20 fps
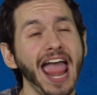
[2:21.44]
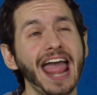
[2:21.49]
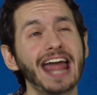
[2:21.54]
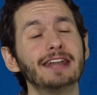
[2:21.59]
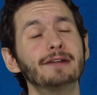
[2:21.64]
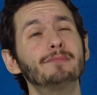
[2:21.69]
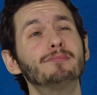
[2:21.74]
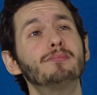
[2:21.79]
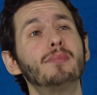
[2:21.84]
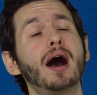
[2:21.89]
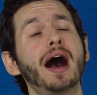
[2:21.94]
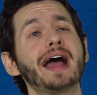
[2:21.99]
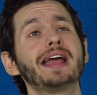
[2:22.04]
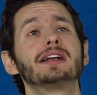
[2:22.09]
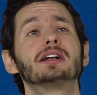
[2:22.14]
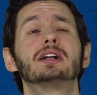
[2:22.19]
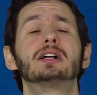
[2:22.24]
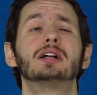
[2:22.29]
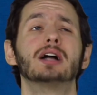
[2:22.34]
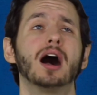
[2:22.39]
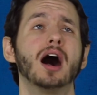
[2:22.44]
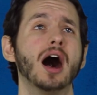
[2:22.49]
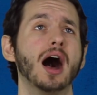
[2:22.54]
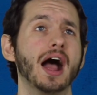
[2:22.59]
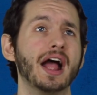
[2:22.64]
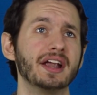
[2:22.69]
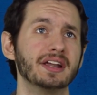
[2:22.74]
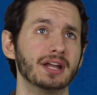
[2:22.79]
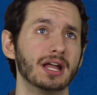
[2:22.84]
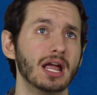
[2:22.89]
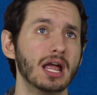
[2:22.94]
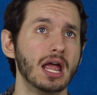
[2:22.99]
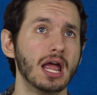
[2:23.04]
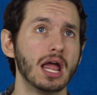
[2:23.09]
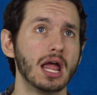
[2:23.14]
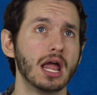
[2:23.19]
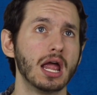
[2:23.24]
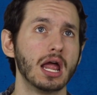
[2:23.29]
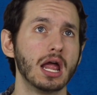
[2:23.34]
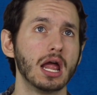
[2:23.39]
and my god,
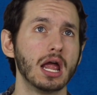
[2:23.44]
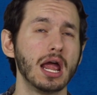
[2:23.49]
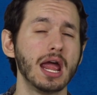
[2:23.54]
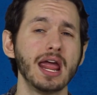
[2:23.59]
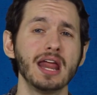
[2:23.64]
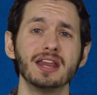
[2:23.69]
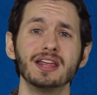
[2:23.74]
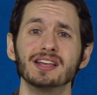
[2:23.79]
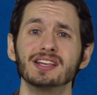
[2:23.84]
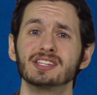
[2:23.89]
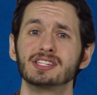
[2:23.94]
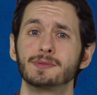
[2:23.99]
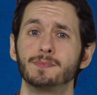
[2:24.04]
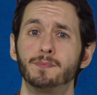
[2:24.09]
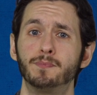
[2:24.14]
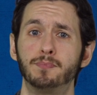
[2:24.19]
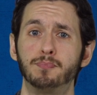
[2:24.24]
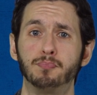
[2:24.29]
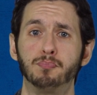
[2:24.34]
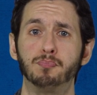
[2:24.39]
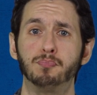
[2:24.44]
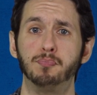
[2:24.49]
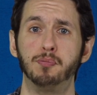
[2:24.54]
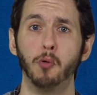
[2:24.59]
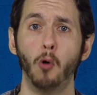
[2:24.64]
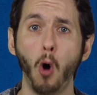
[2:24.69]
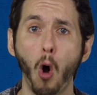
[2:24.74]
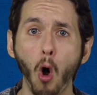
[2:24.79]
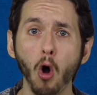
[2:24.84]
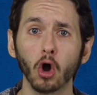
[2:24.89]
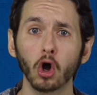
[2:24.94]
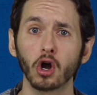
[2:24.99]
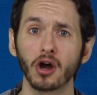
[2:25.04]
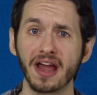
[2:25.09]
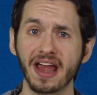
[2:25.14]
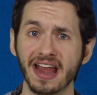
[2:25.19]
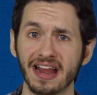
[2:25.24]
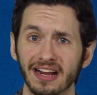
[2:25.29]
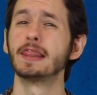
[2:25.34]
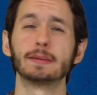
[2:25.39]
it is
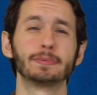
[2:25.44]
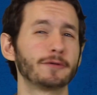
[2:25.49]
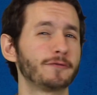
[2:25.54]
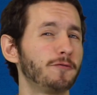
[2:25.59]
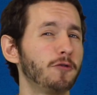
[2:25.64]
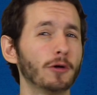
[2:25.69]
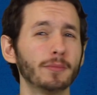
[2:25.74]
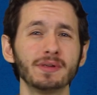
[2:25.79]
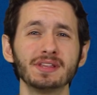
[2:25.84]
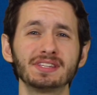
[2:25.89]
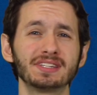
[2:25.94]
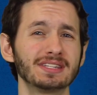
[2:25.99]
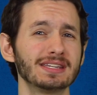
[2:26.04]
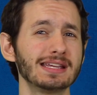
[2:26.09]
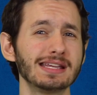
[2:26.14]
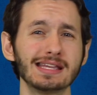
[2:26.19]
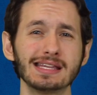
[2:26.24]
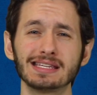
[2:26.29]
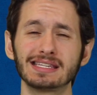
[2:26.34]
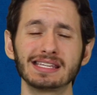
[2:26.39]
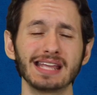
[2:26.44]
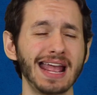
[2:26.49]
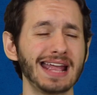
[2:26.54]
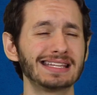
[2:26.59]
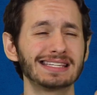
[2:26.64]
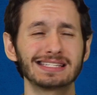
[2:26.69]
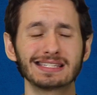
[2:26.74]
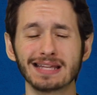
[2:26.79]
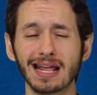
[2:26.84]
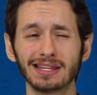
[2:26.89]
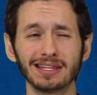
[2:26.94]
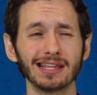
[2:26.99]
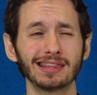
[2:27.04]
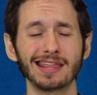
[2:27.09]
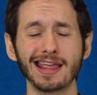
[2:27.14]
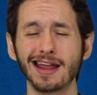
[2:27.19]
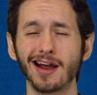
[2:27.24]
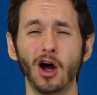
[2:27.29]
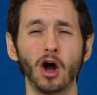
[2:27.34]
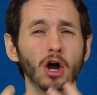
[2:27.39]
boring. The performances, it's not that
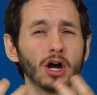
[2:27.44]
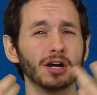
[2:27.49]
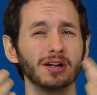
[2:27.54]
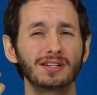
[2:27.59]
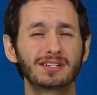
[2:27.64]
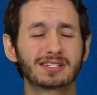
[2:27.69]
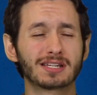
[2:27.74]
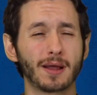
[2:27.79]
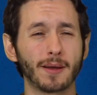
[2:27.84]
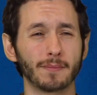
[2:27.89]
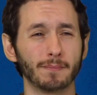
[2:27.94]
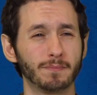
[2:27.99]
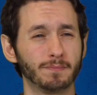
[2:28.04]
they aren't